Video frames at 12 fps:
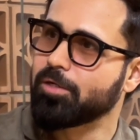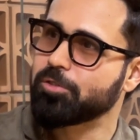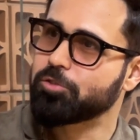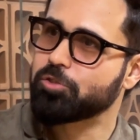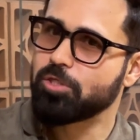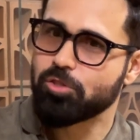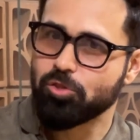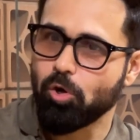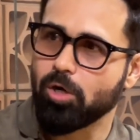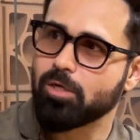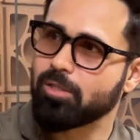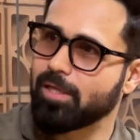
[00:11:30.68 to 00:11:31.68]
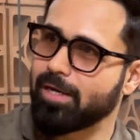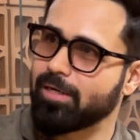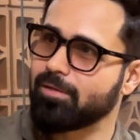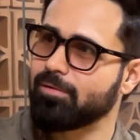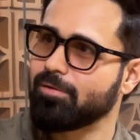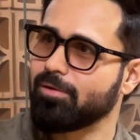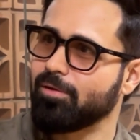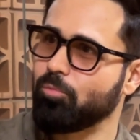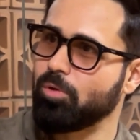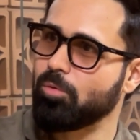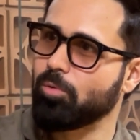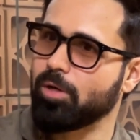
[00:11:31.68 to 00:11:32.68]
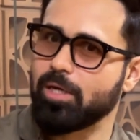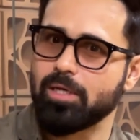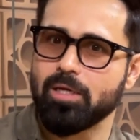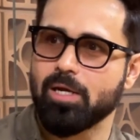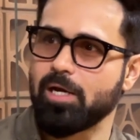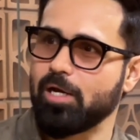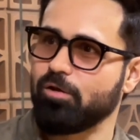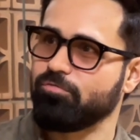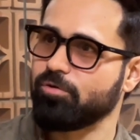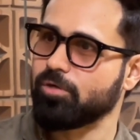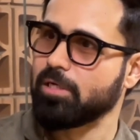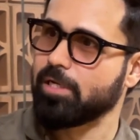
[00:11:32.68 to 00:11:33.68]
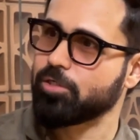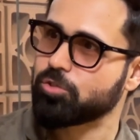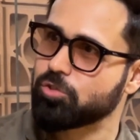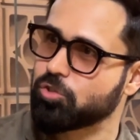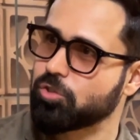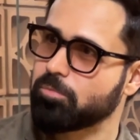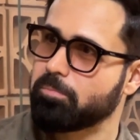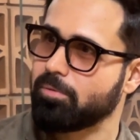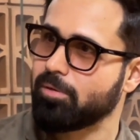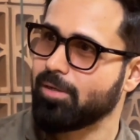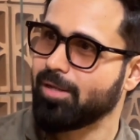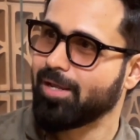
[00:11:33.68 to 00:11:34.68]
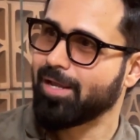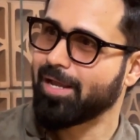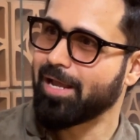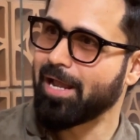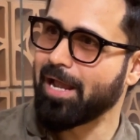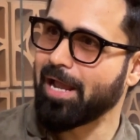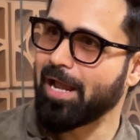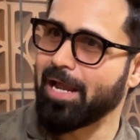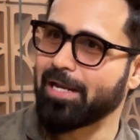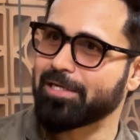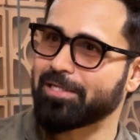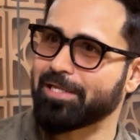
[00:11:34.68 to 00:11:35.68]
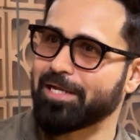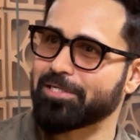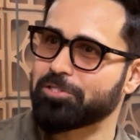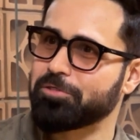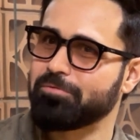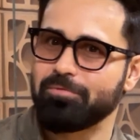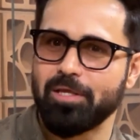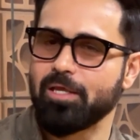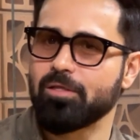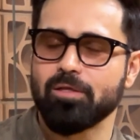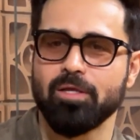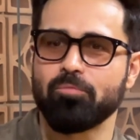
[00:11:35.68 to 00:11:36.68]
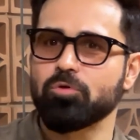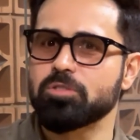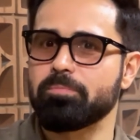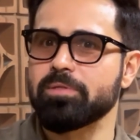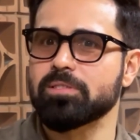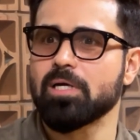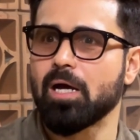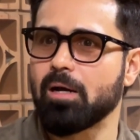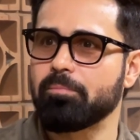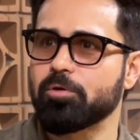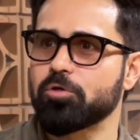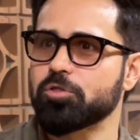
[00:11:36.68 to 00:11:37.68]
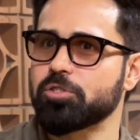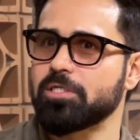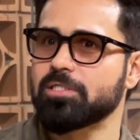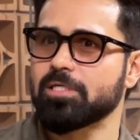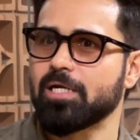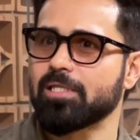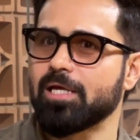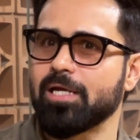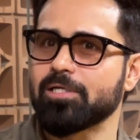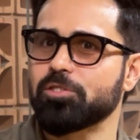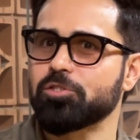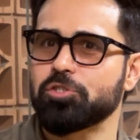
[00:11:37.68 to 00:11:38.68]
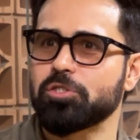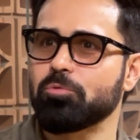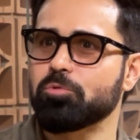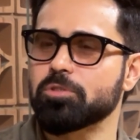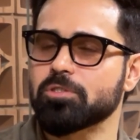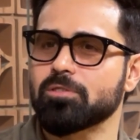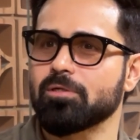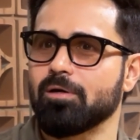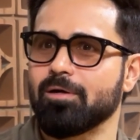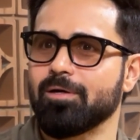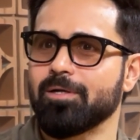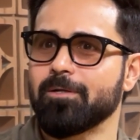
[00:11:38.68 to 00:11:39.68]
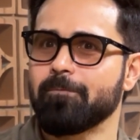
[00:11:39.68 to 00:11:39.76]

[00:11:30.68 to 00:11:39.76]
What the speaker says: she thought that we were in a kind of a relationship, and that it was bizarre because she said that she was a